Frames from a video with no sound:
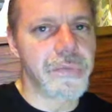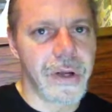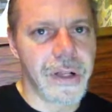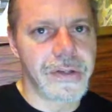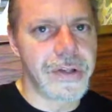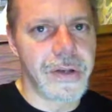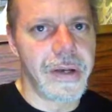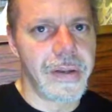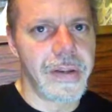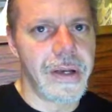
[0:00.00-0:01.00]
well as
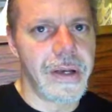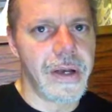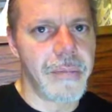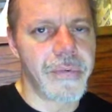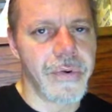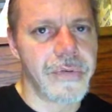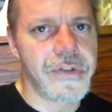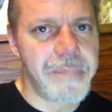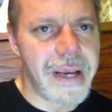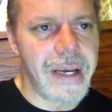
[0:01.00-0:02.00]
the Emperor of
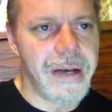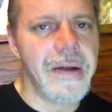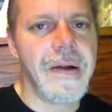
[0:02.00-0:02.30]
Spain,